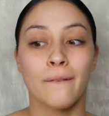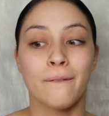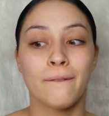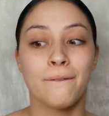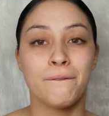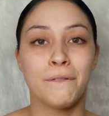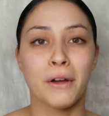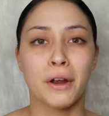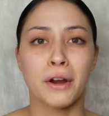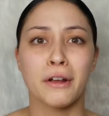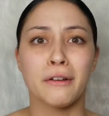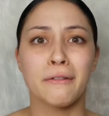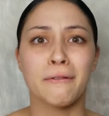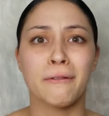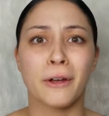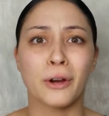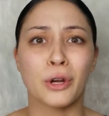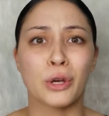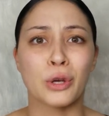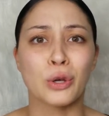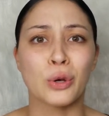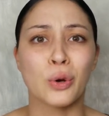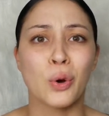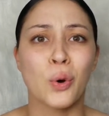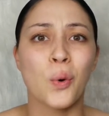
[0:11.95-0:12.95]

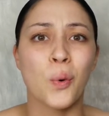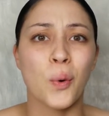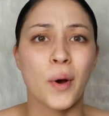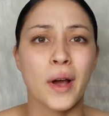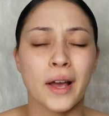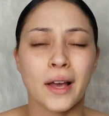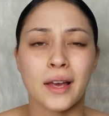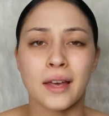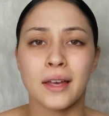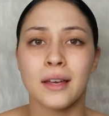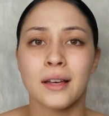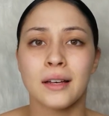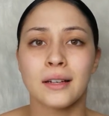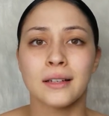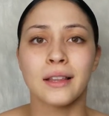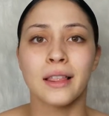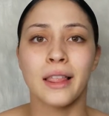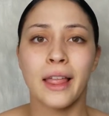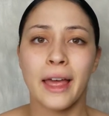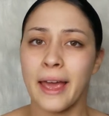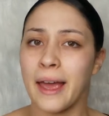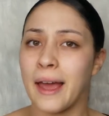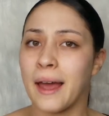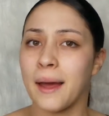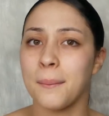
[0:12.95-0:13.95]
very quick
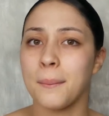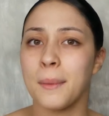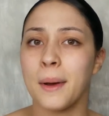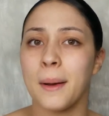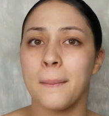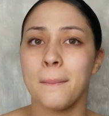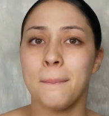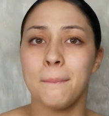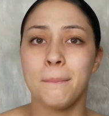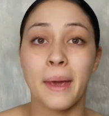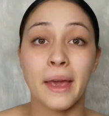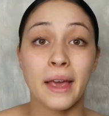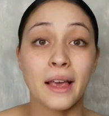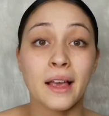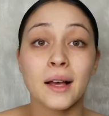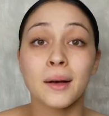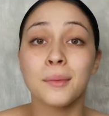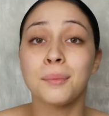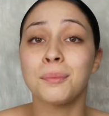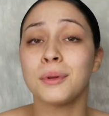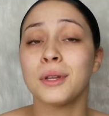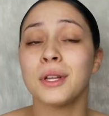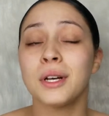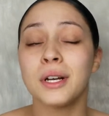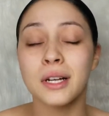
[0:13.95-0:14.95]
glam makeup
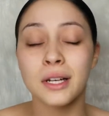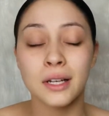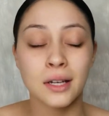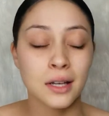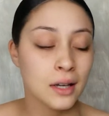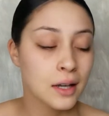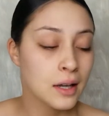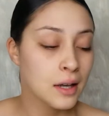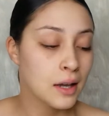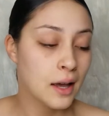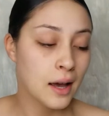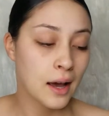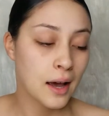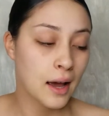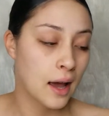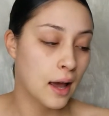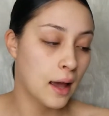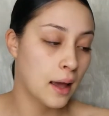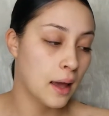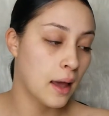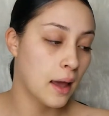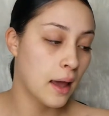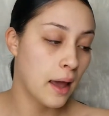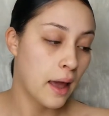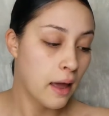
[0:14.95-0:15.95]
look.
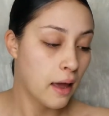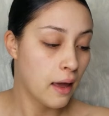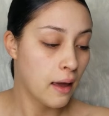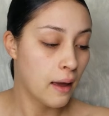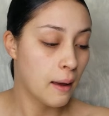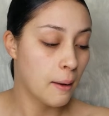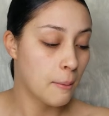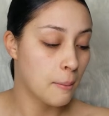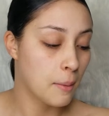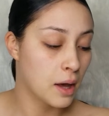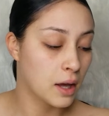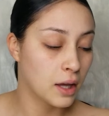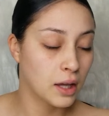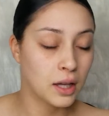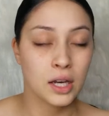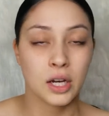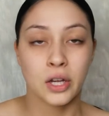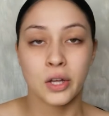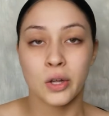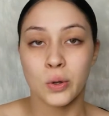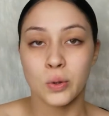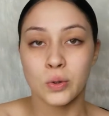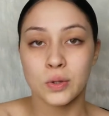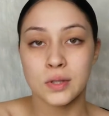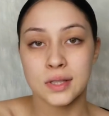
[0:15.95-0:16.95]
I am gonna
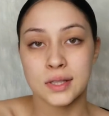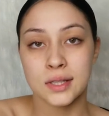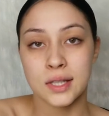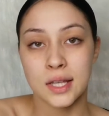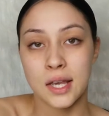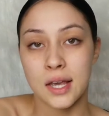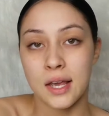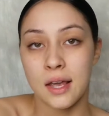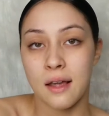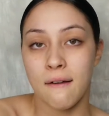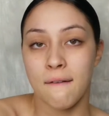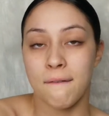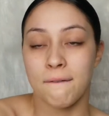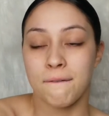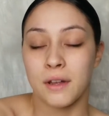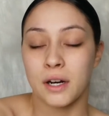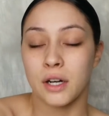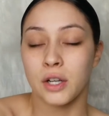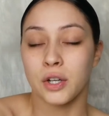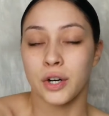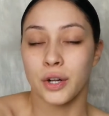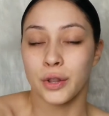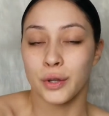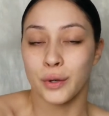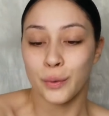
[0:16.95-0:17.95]
go see Fiddler
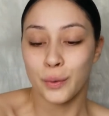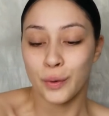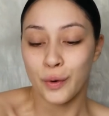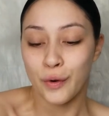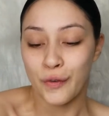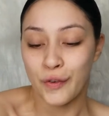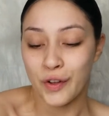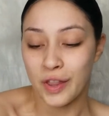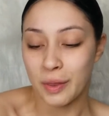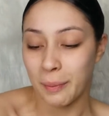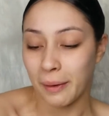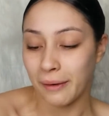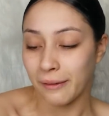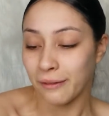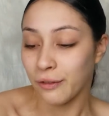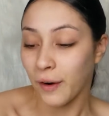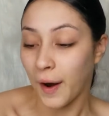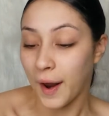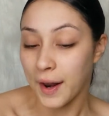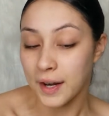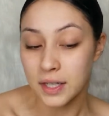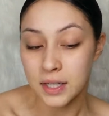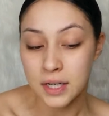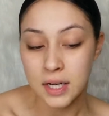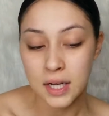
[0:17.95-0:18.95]
on the Roof with my
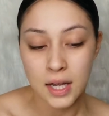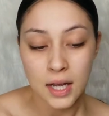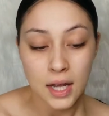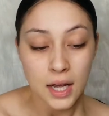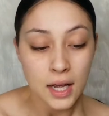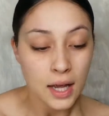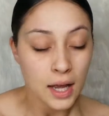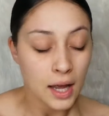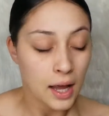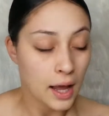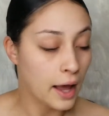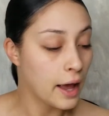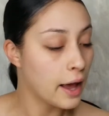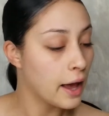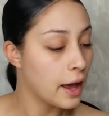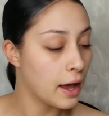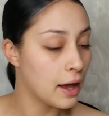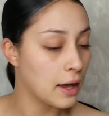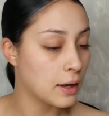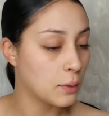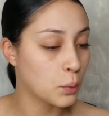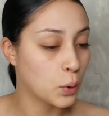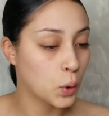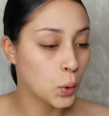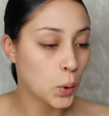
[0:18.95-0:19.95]
friend,
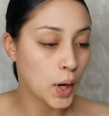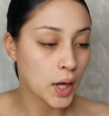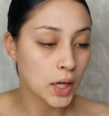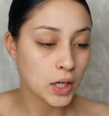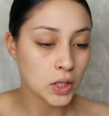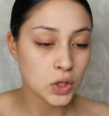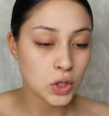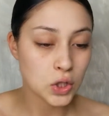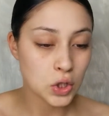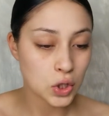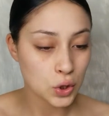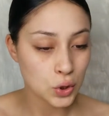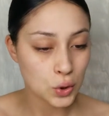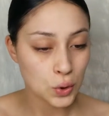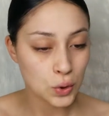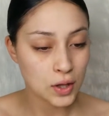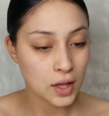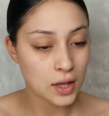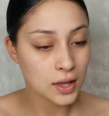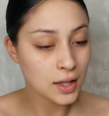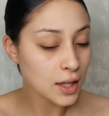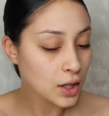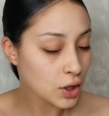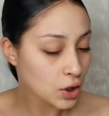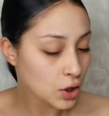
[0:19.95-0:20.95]
and we're going to the
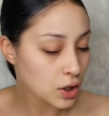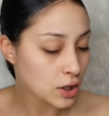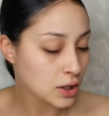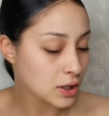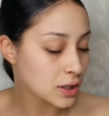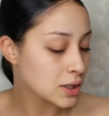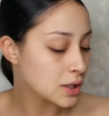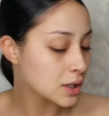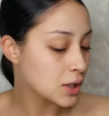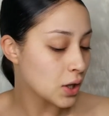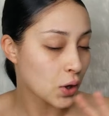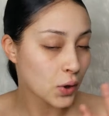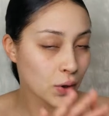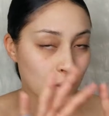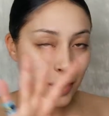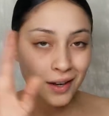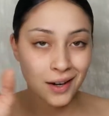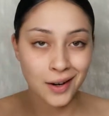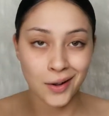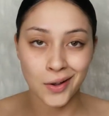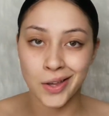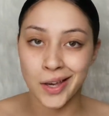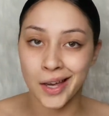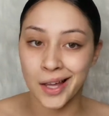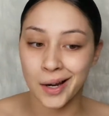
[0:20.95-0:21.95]
theater, and so you
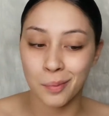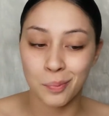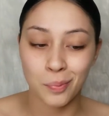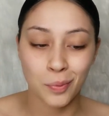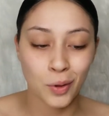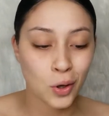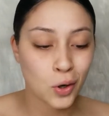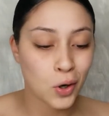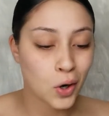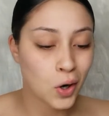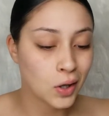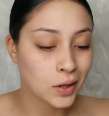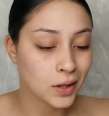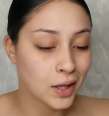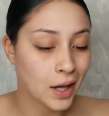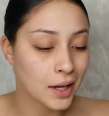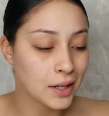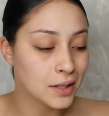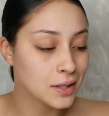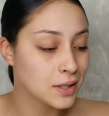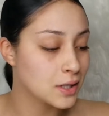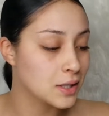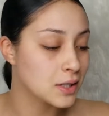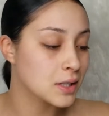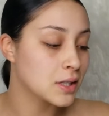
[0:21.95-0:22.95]
gotta look all
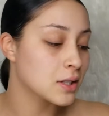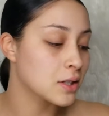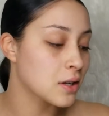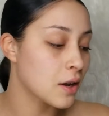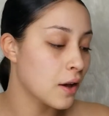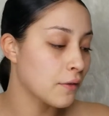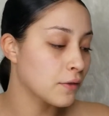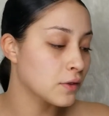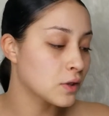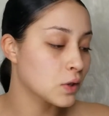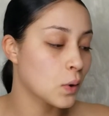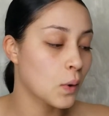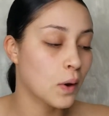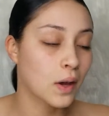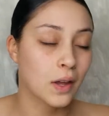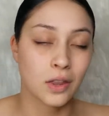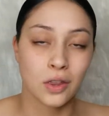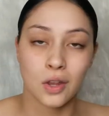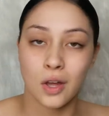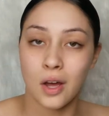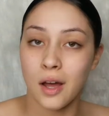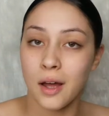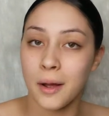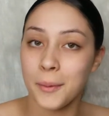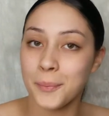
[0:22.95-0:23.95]
nice and stuff. So I
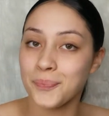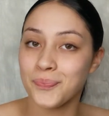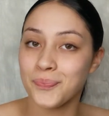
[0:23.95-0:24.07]
thought,